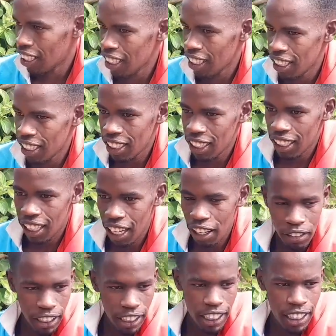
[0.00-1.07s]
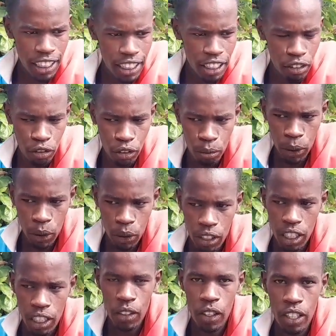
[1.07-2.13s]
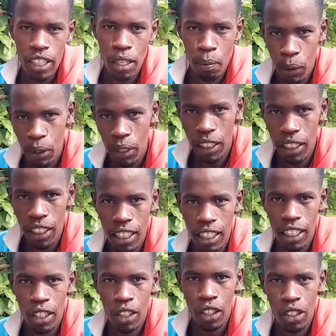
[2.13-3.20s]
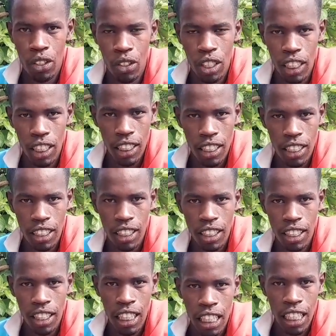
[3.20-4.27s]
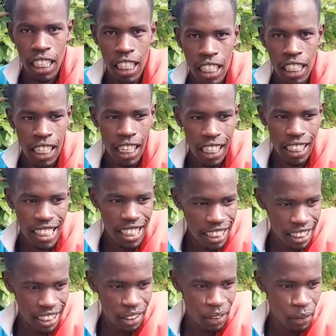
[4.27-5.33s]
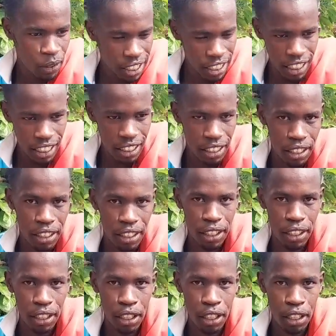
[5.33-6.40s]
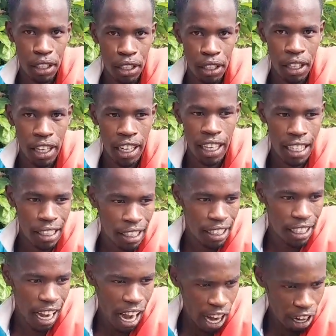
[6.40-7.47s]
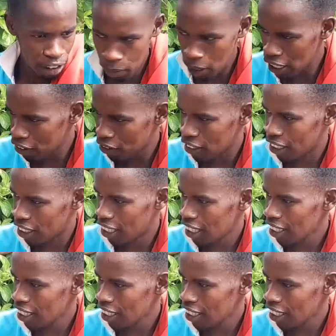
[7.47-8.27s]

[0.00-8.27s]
And after getting the information that you are supporting the society, I decided to see it. And I've believed it. Eh?